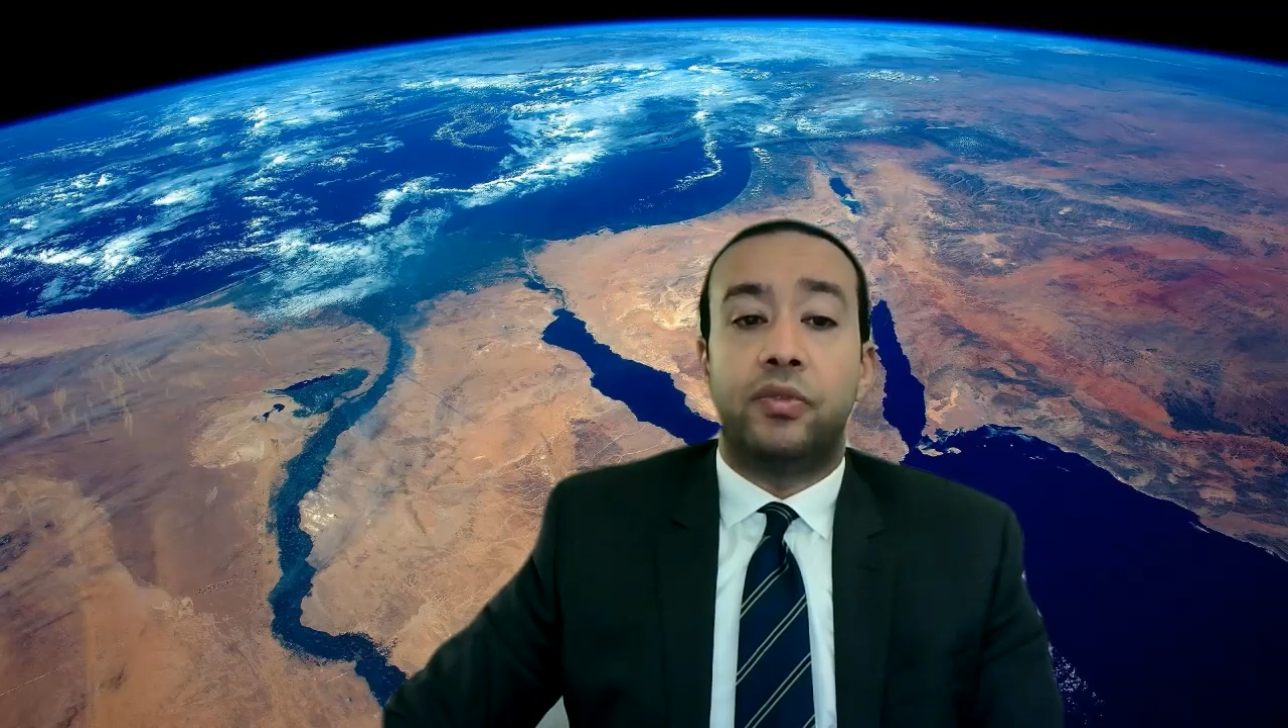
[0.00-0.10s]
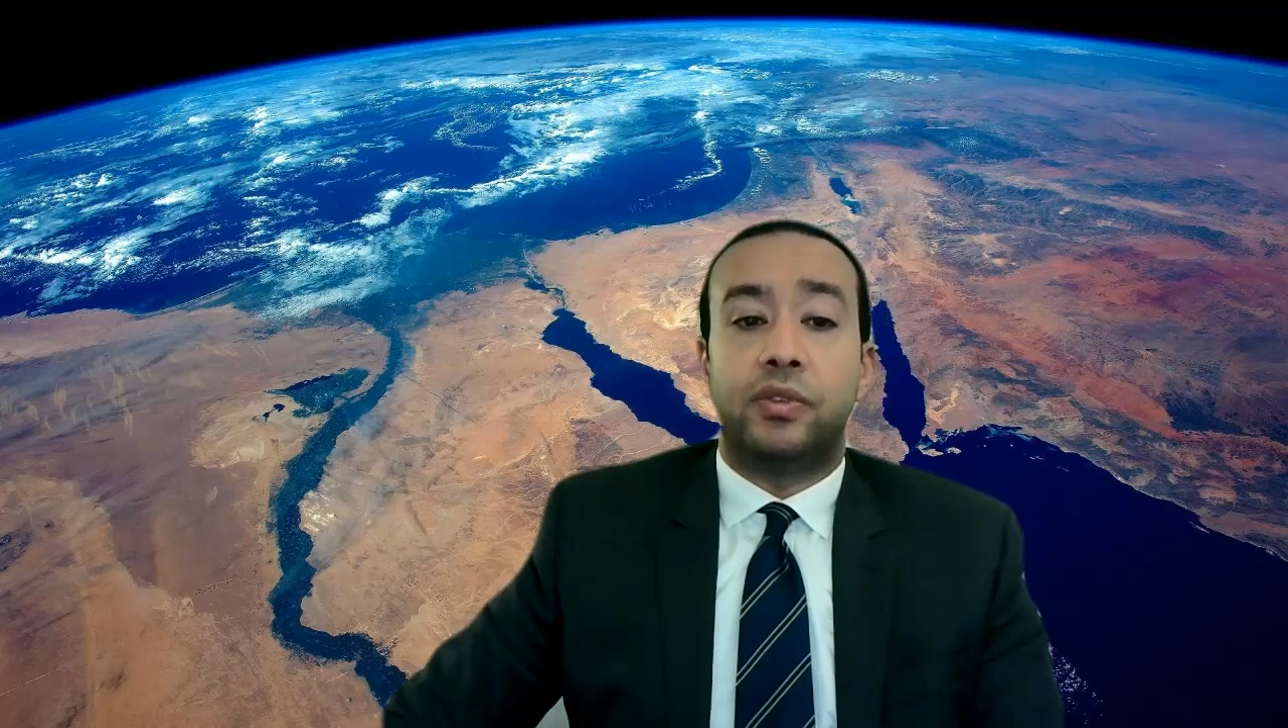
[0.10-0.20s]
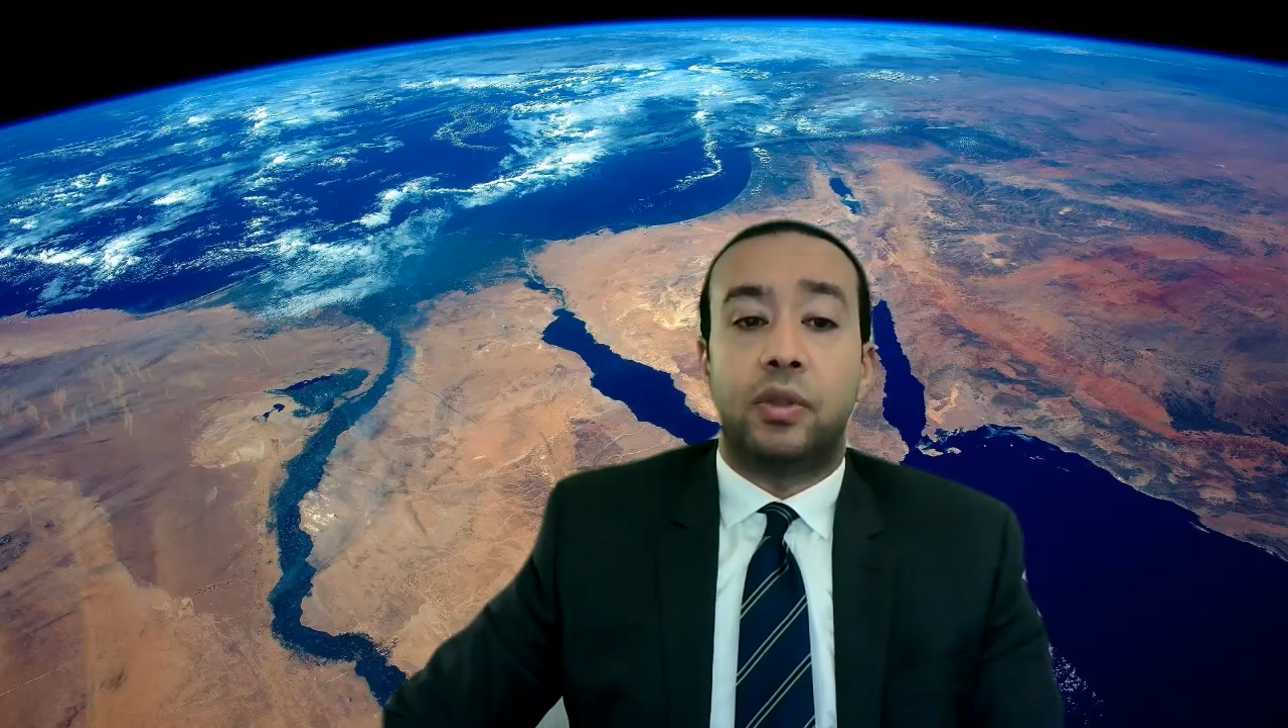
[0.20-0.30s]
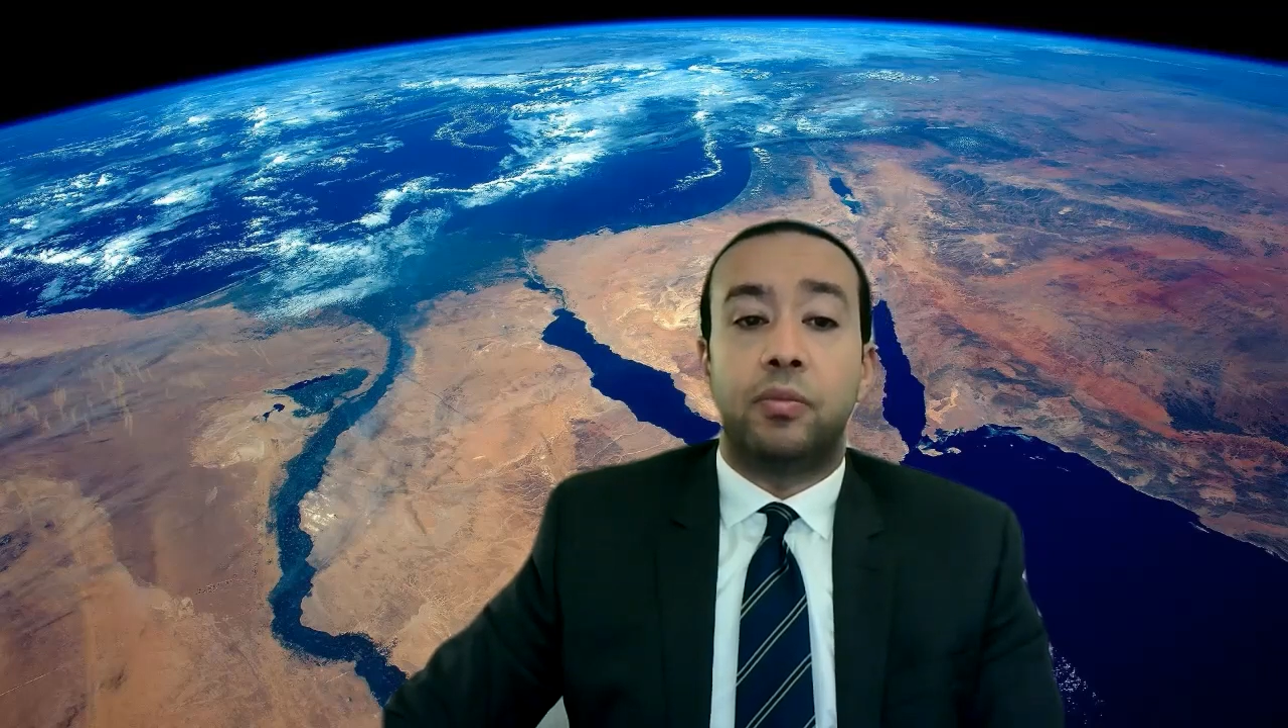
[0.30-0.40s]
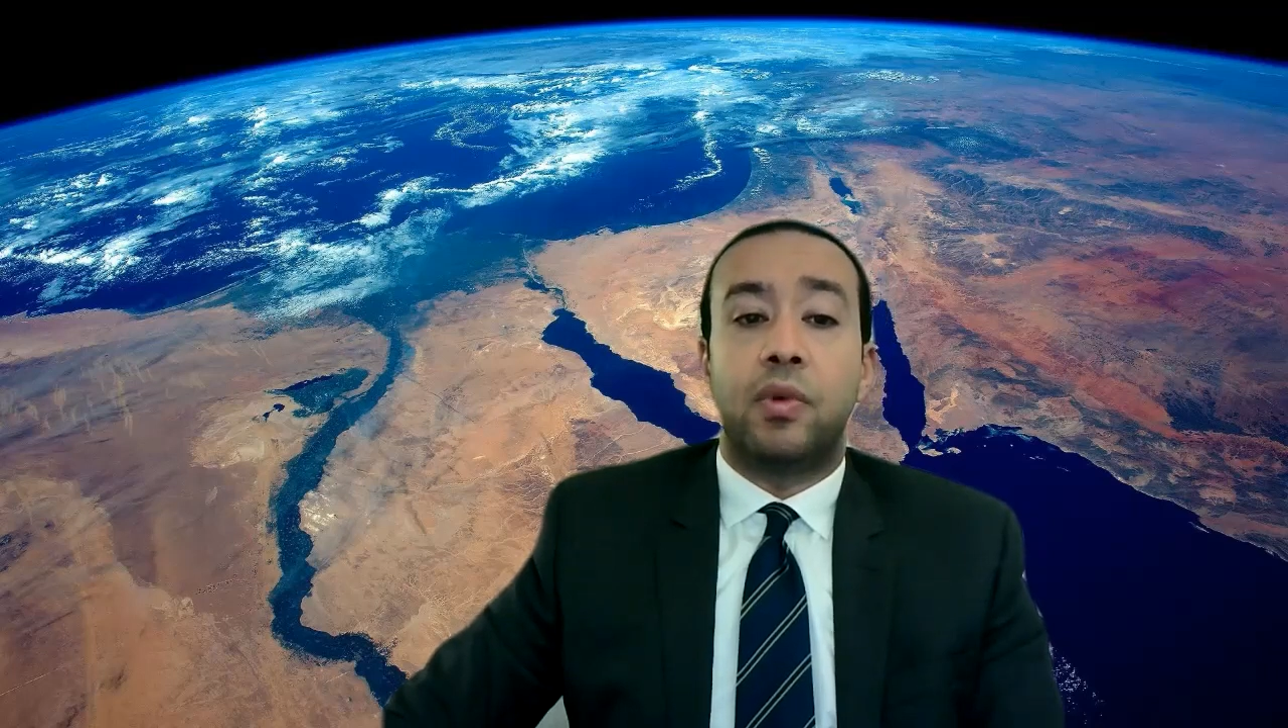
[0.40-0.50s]

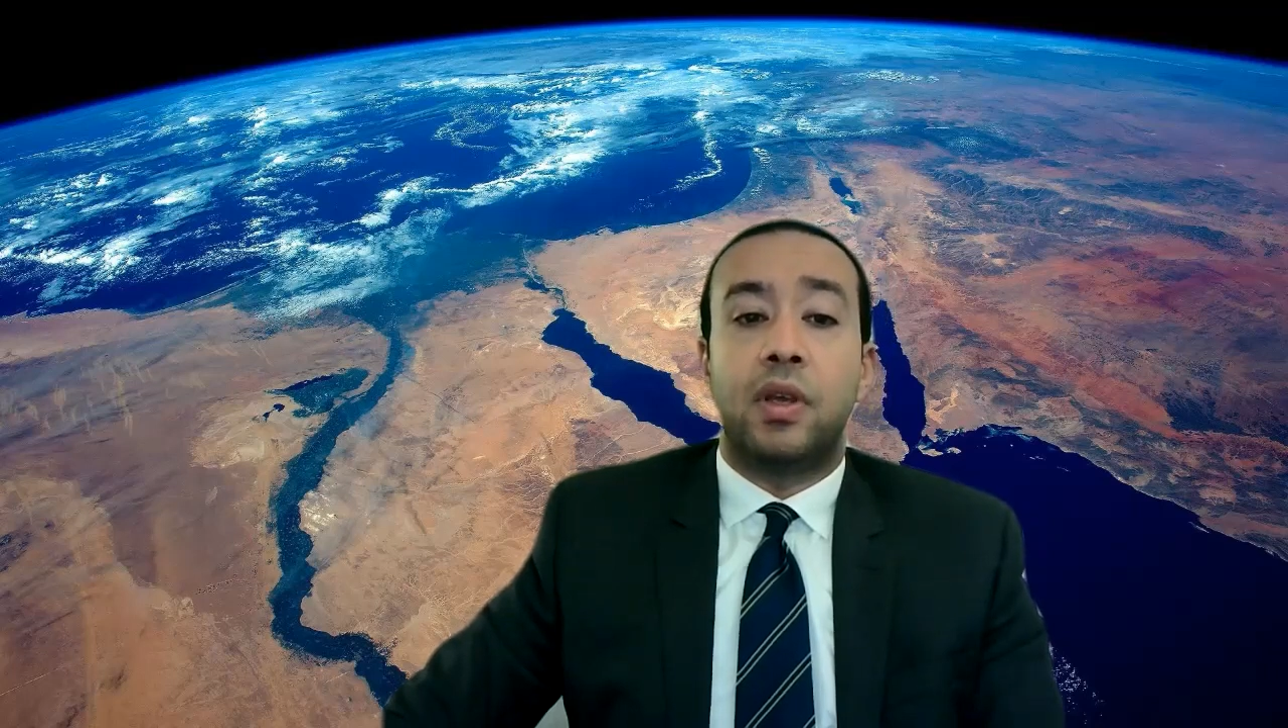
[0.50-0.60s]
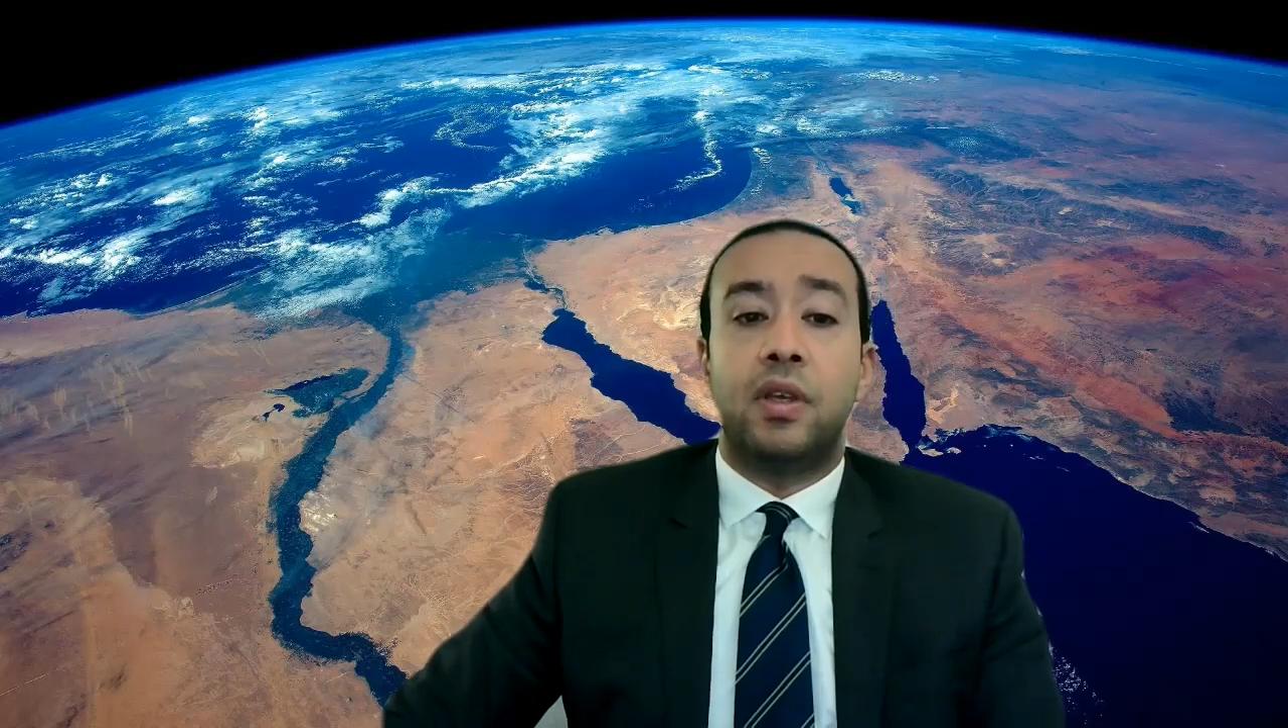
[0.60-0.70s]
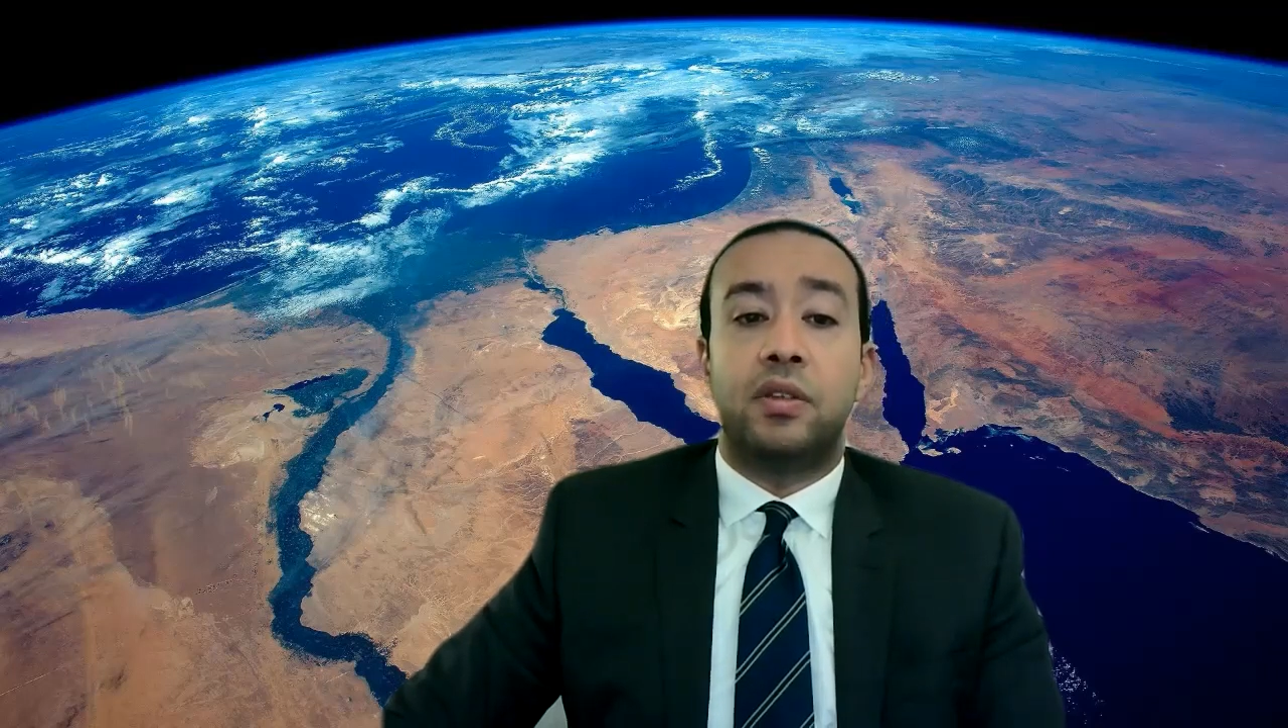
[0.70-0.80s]
from